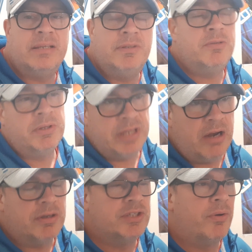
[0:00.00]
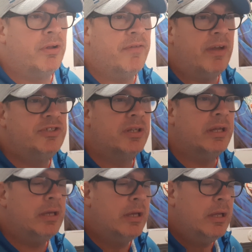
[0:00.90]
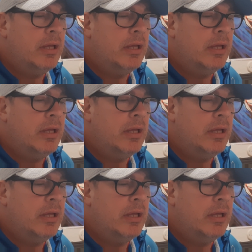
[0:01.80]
Simmons. He went to Arizona eventually.